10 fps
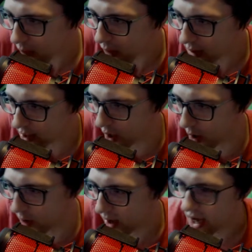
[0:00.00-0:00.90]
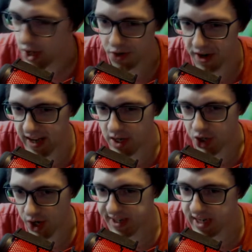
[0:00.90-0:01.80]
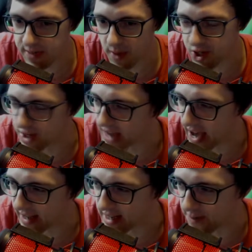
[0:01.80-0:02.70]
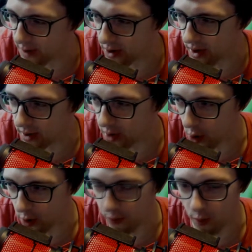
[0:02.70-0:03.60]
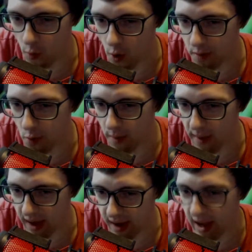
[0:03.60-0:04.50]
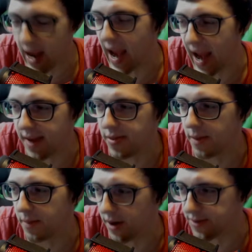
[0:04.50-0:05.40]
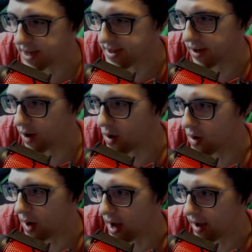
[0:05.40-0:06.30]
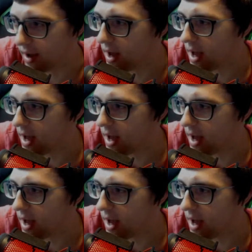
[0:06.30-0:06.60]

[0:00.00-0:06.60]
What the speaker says: So you're getting just as much attack as Fury of the North for 1 more mana, and the buff doesn't go away.